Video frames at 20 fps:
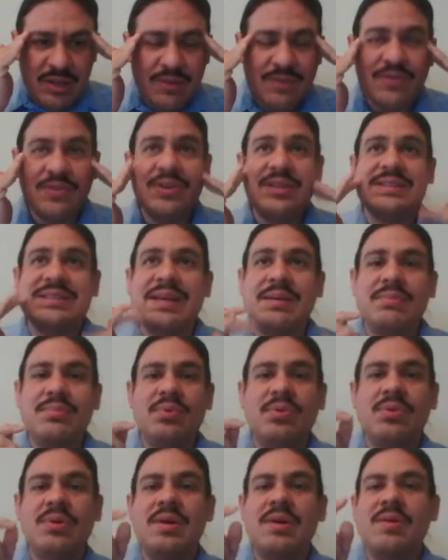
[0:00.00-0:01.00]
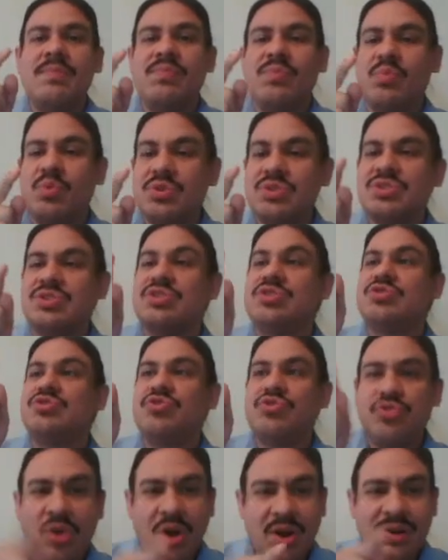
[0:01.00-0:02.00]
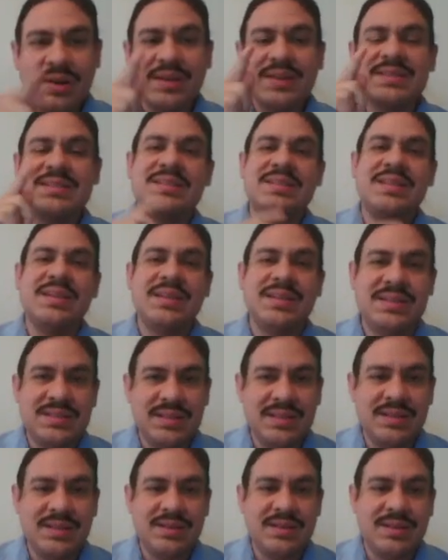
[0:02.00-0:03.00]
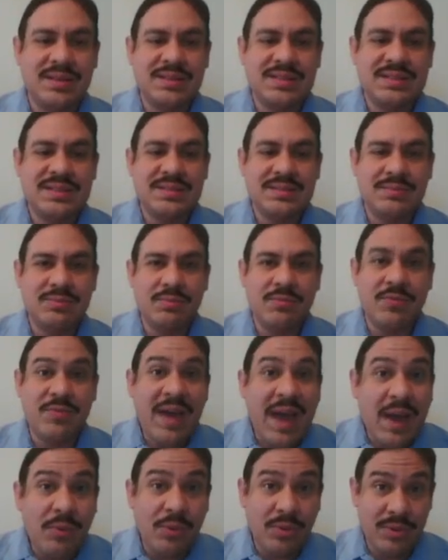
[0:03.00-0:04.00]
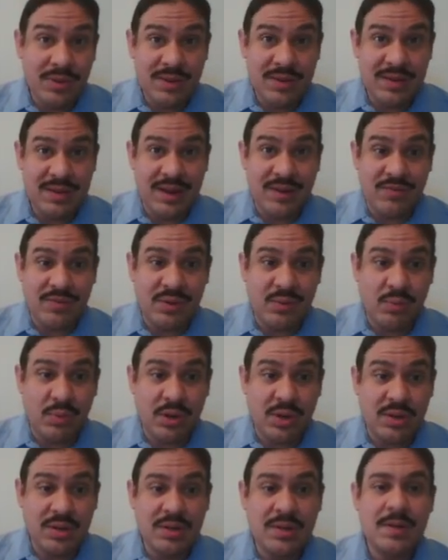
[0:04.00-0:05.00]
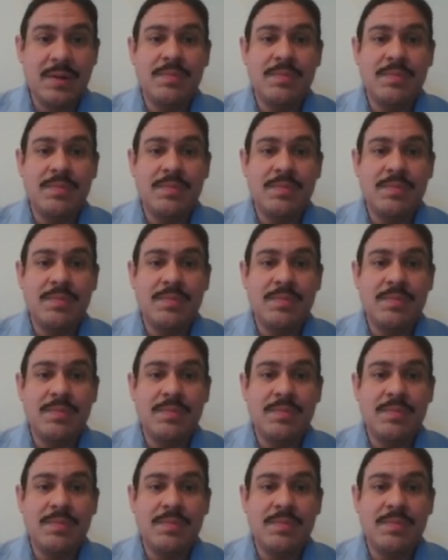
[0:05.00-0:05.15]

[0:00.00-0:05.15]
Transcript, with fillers: you, for example, where's the strongest uh, vowel in every word.